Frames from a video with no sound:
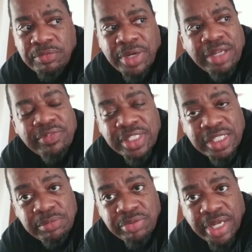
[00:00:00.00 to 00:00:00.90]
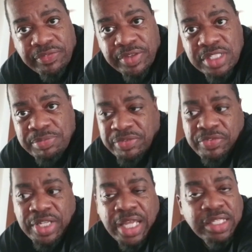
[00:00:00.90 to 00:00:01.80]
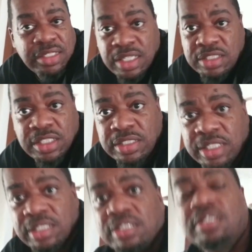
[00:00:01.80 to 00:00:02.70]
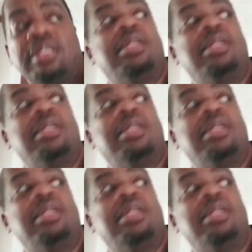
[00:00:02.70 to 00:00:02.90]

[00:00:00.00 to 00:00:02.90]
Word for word: well, I didn't really eat breakfast, but for like lunch and dinner.